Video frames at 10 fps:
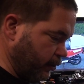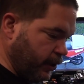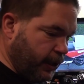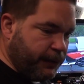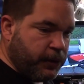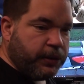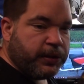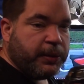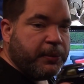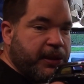I have got
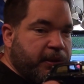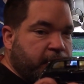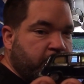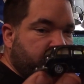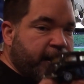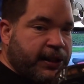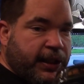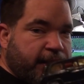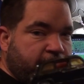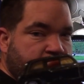some of these Corgi
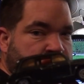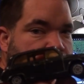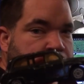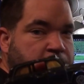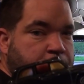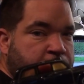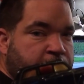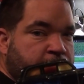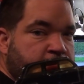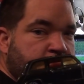taxis. I've got the
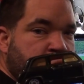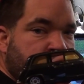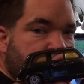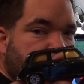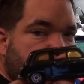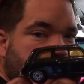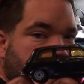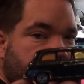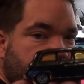Matchbox versions as well.